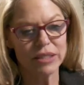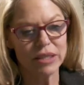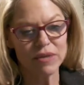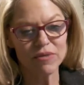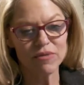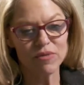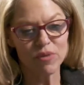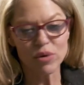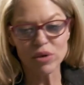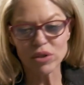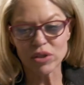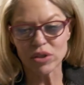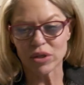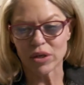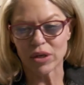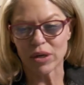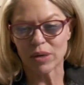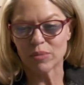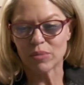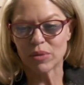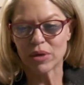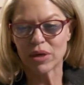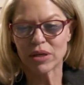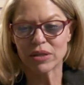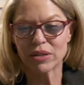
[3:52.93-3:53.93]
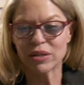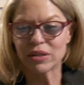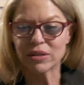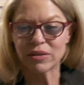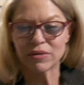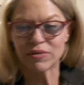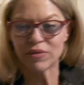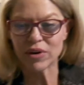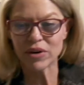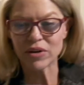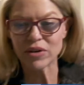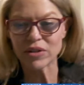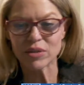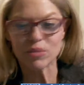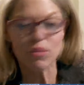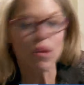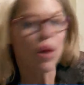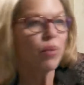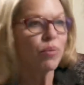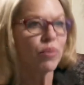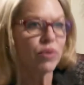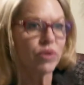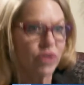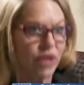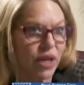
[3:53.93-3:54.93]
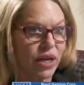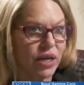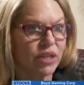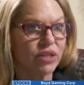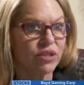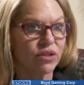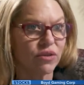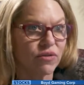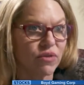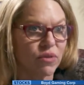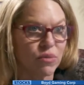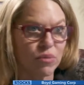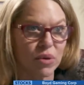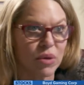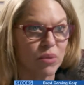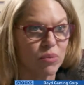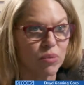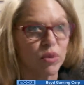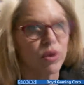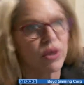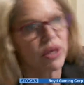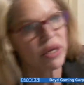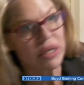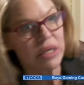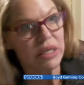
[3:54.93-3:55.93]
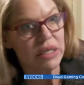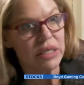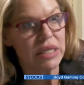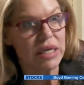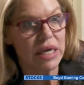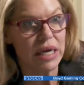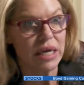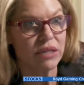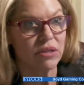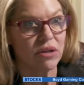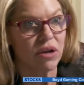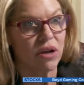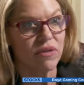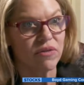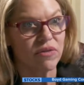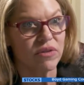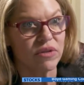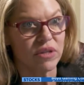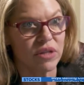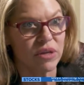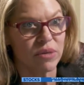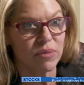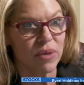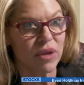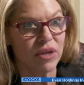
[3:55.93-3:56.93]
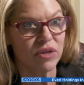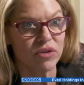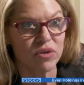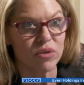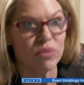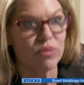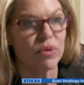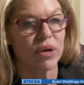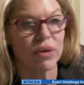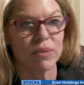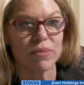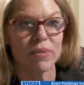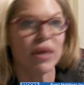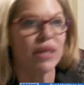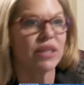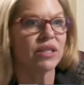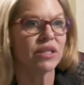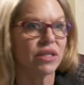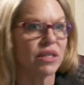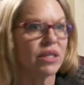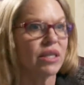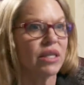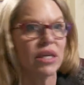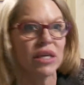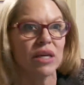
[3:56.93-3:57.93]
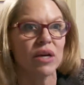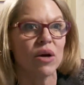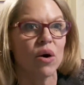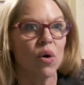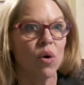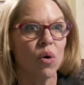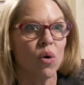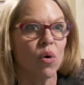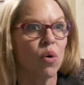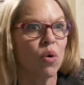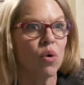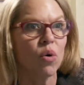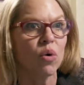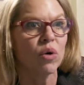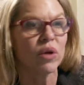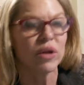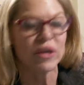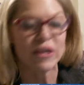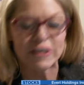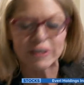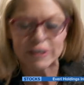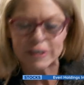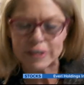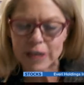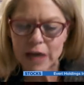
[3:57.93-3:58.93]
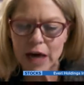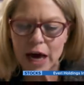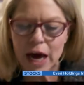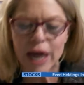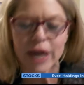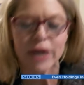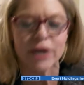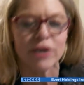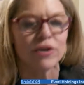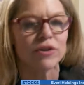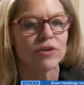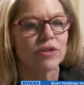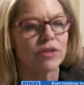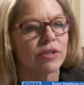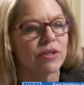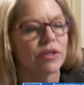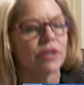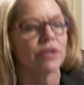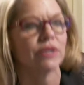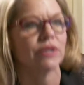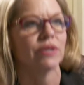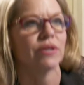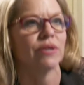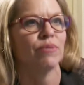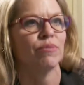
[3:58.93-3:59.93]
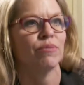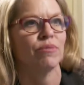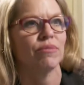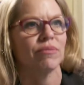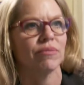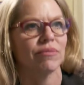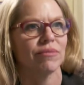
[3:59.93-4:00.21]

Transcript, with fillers: It's unfortunate because it's a very small percentage of the people in the D A's office and at Metro, but it makes the whole entire system